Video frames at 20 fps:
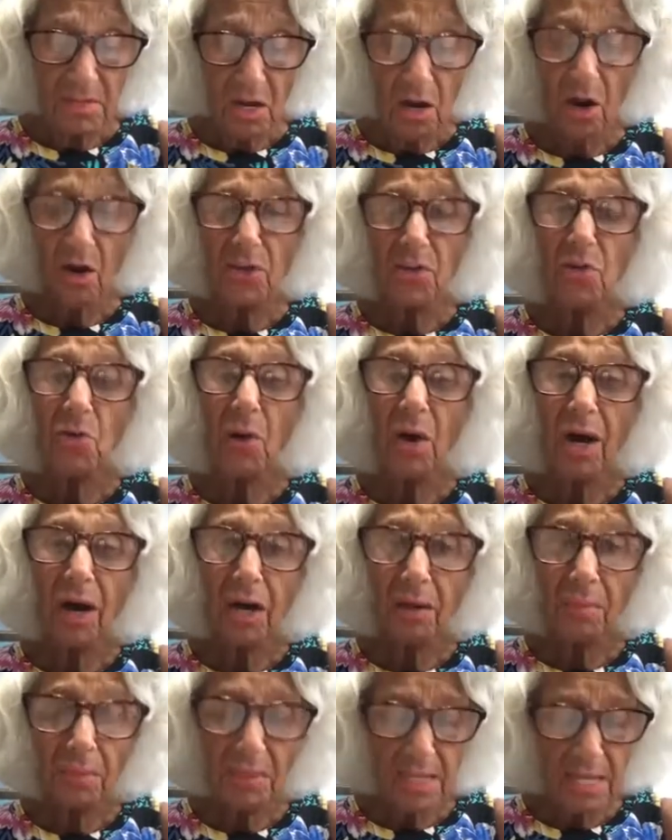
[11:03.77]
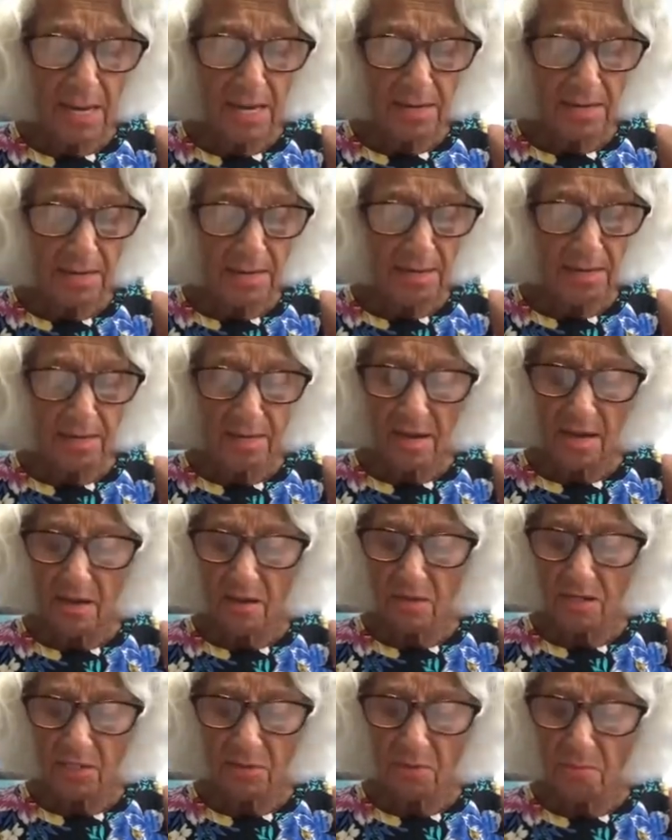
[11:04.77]
Are you obligated?
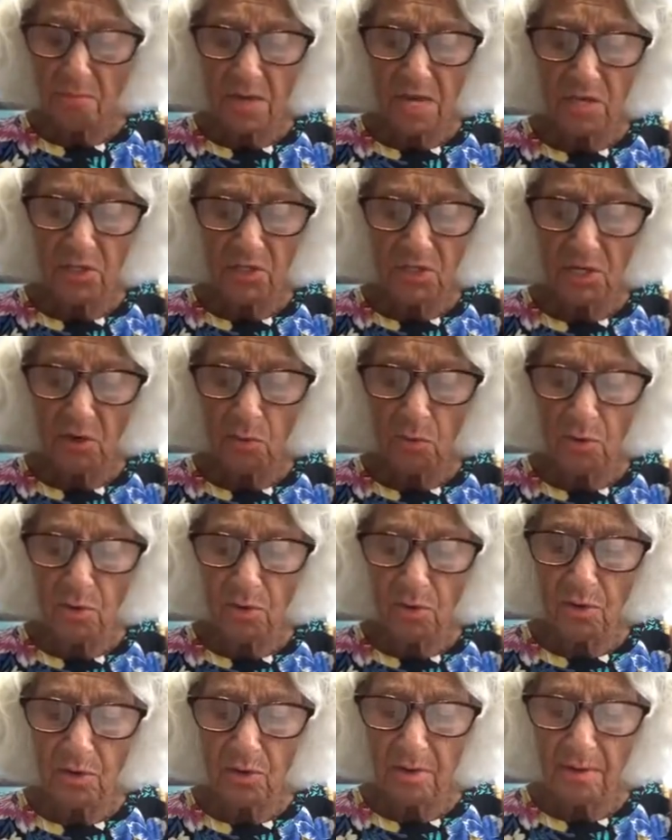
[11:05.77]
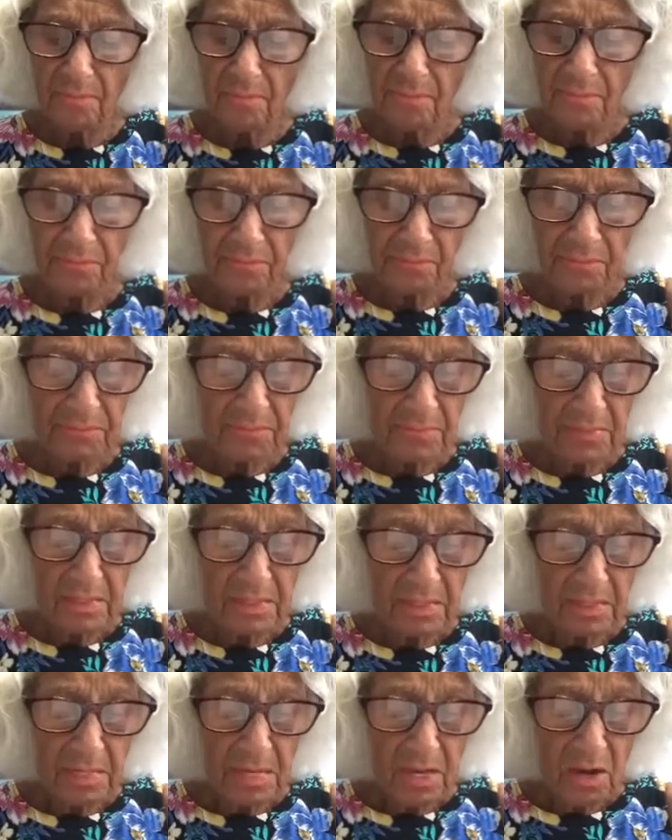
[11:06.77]
It's an amazing word.
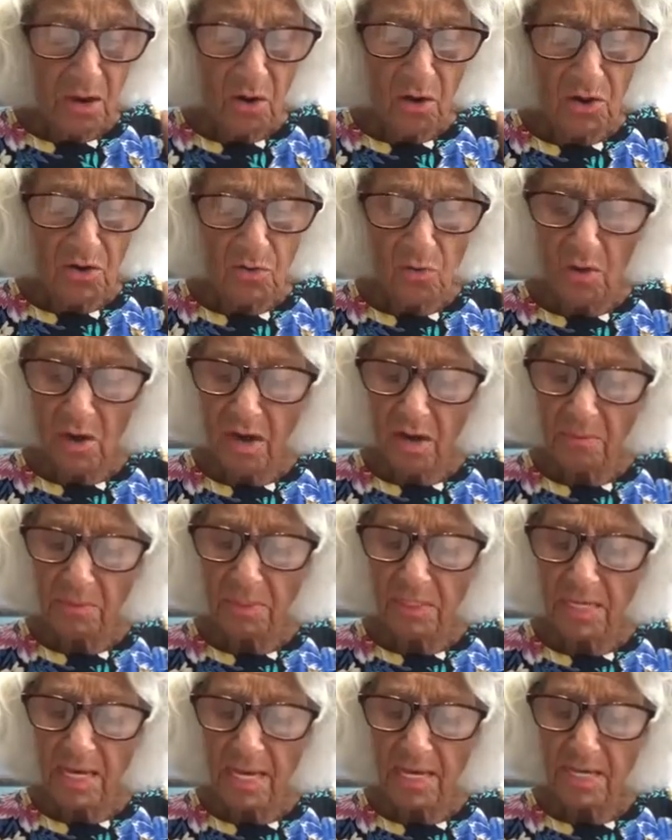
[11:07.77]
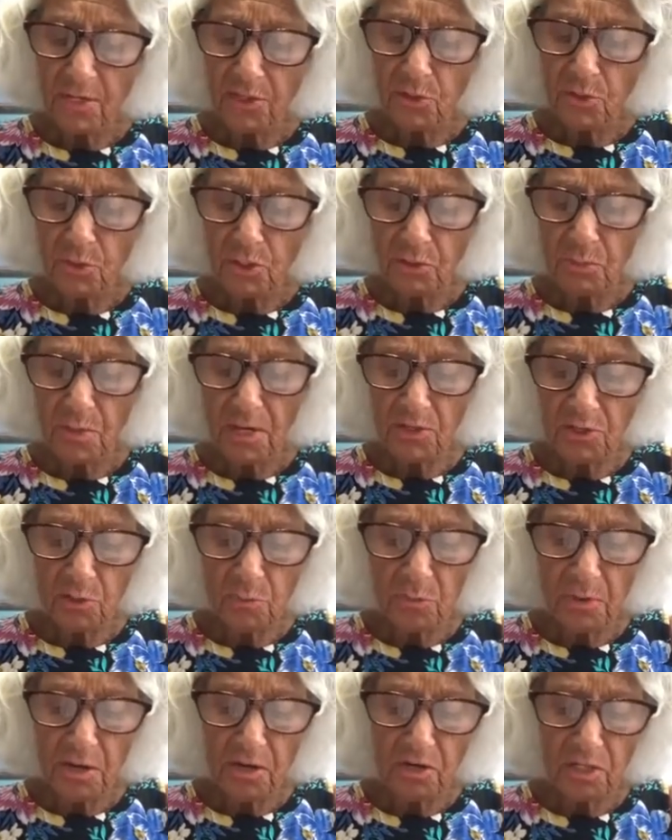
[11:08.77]
Are you obligated to respect
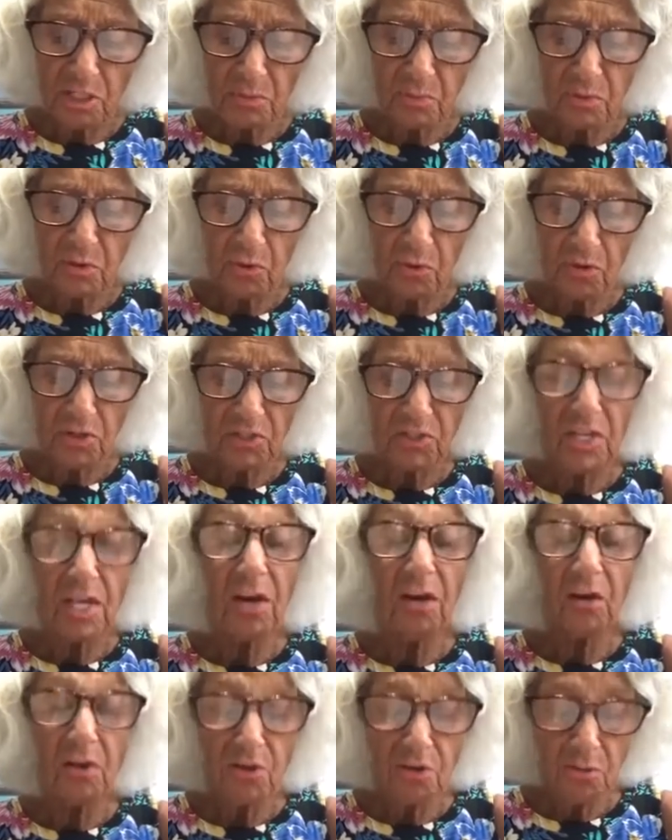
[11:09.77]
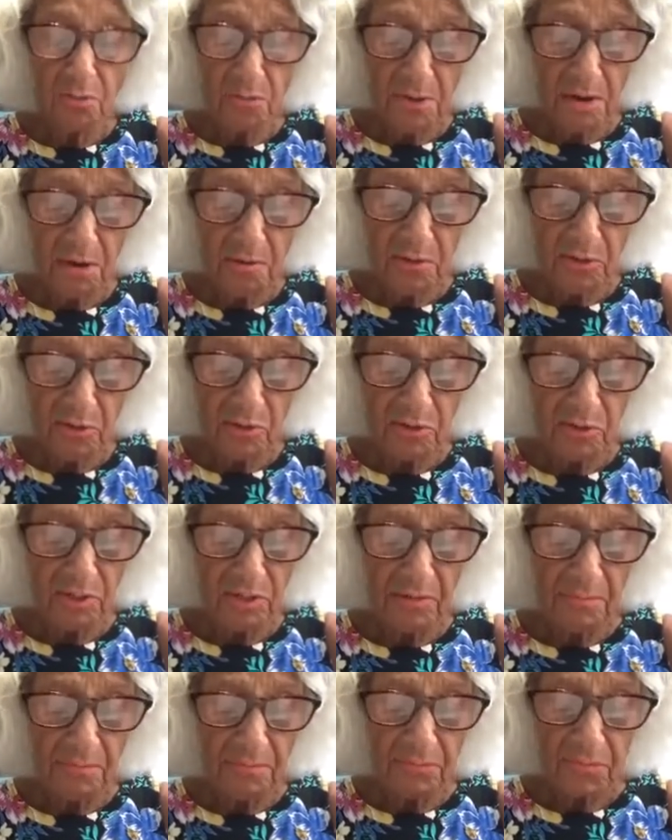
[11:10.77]
your parents because they are your parents?
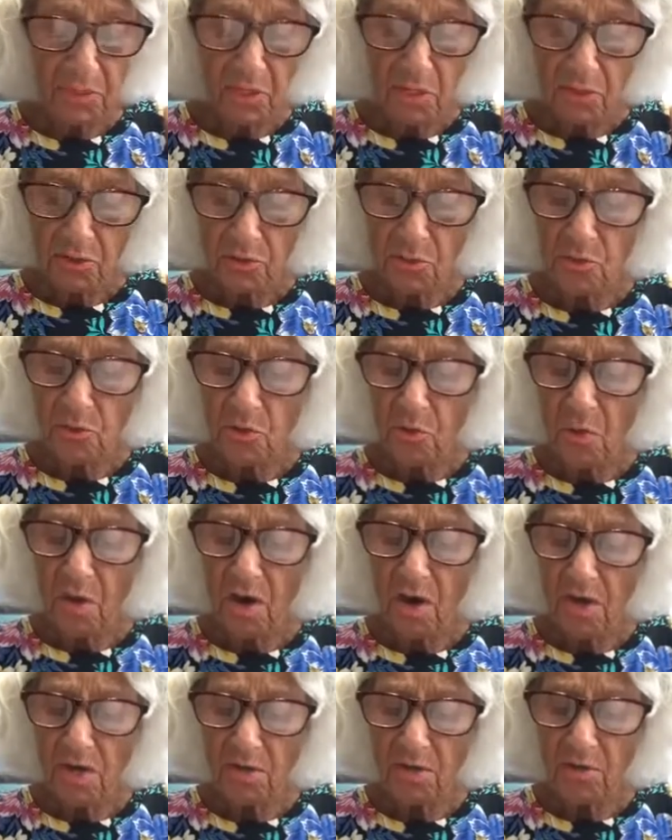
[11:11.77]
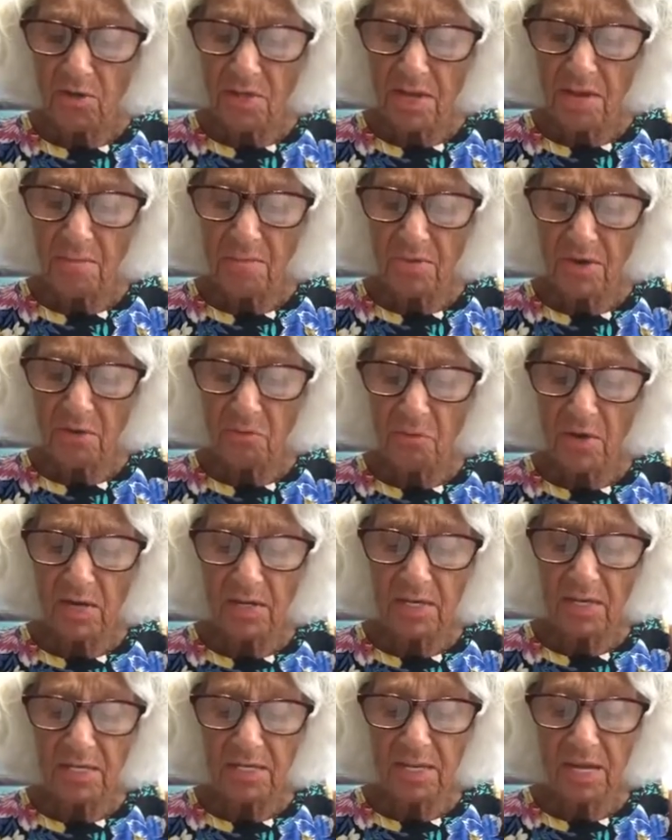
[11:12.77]
Do you honor them by
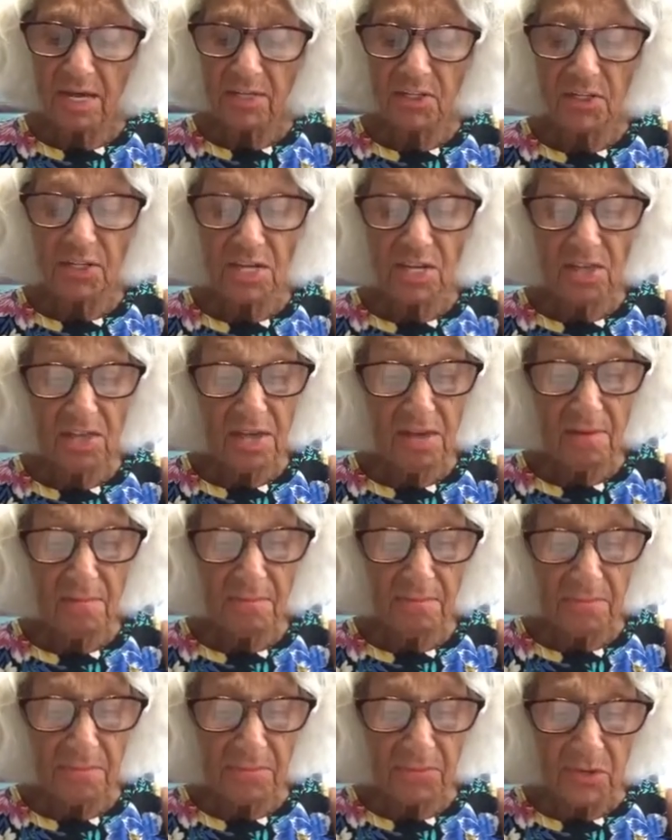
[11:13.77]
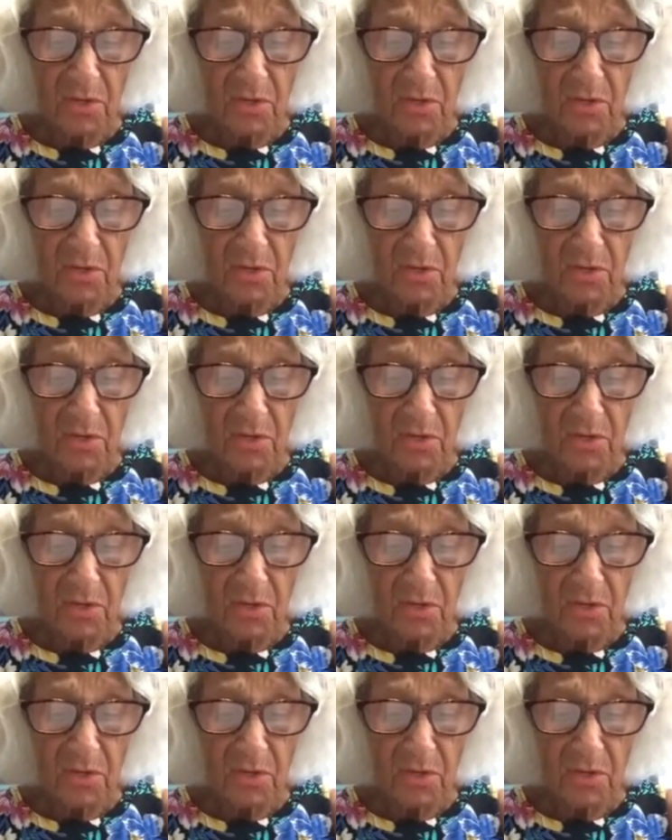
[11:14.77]
recognizing them?